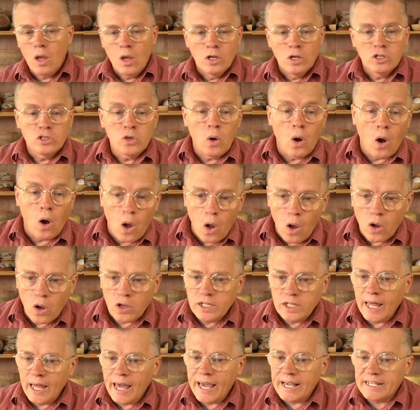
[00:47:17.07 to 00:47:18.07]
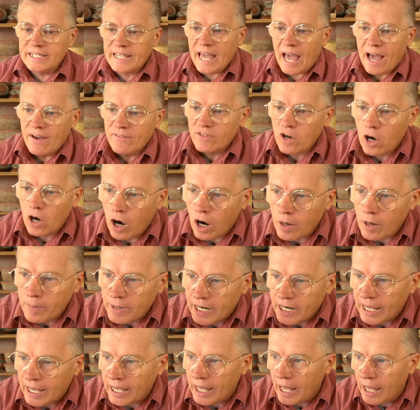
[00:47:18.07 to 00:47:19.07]
So all clays have
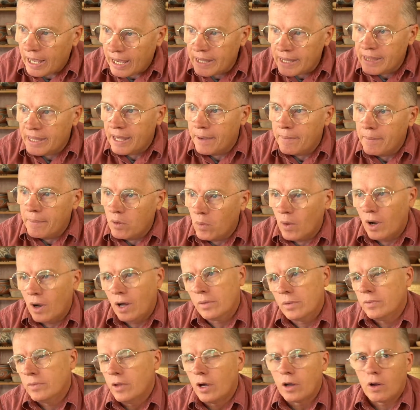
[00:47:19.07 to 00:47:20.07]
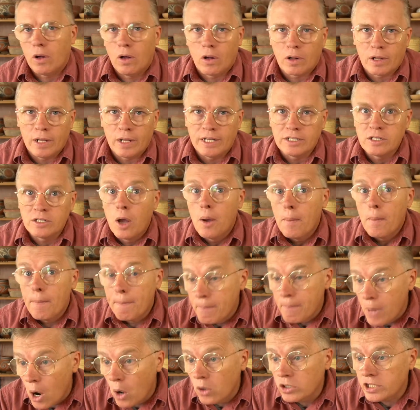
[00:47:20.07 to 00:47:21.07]
carbon in them. Well, not all clays.
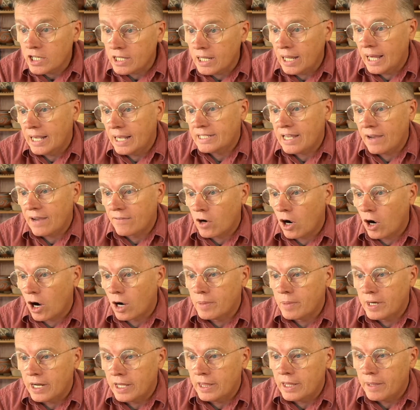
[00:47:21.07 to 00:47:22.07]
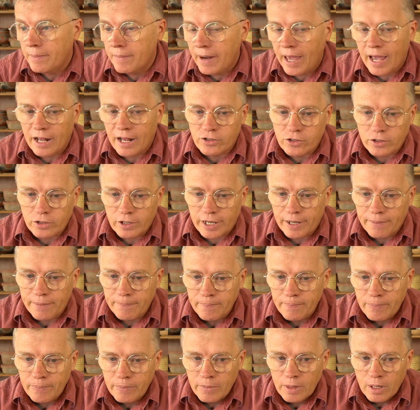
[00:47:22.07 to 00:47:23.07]
Most clays have carbon in them naturally.
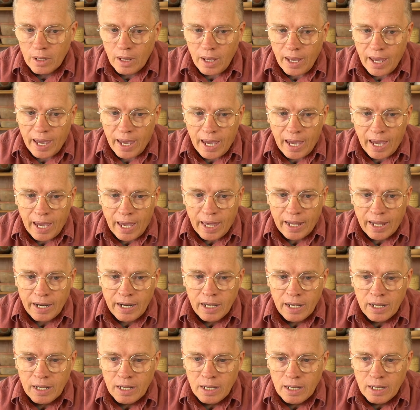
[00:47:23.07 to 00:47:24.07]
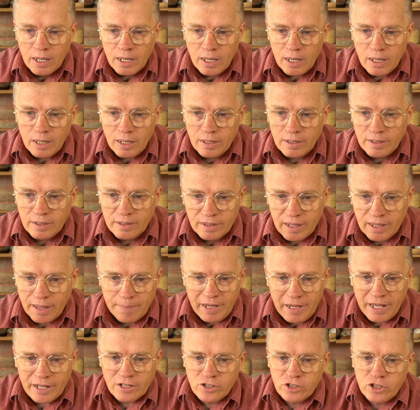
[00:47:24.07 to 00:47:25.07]
And I
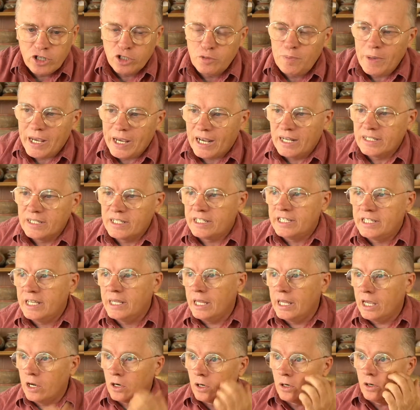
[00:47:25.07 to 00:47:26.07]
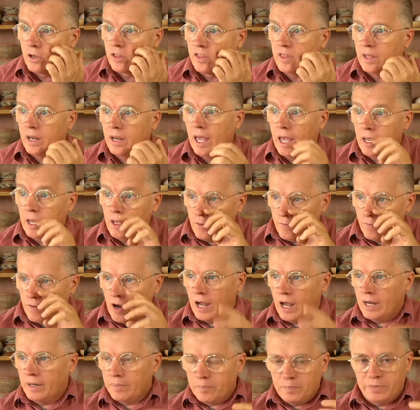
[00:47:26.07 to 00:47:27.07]
mean, it's just because it's in the earth and, and you've
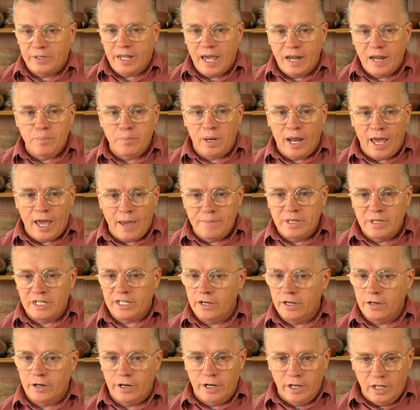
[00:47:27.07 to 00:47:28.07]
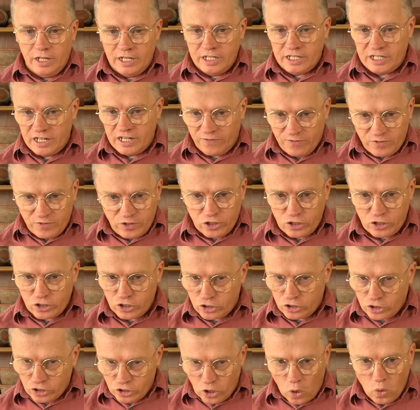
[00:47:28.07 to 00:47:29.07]
got dead plant material and stuff
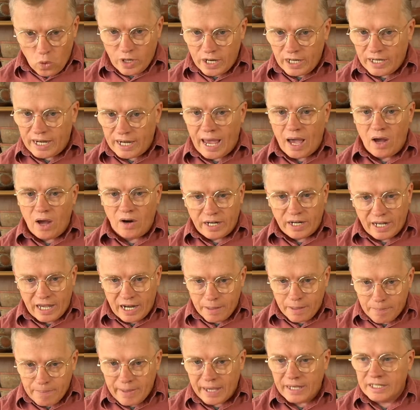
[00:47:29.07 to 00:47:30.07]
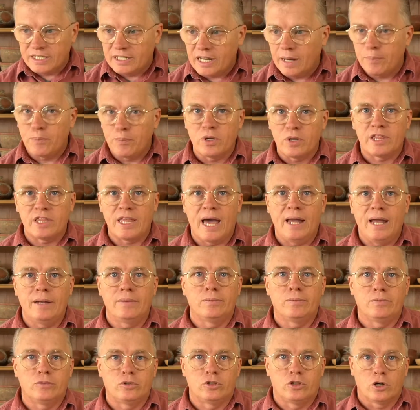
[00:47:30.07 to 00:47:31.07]
just soaking down and getting mixed up with that
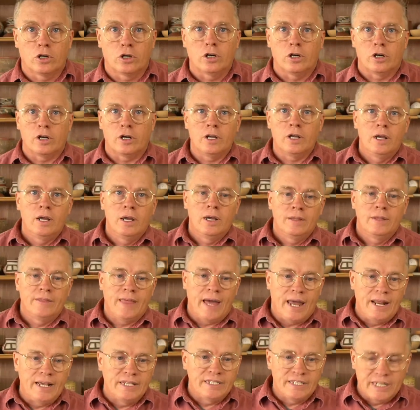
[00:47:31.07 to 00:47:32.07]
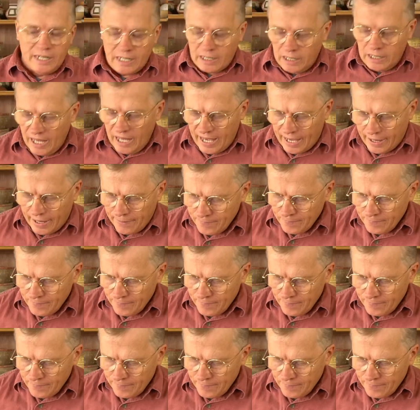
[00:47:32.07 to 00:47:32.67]
dirt. That is the clay.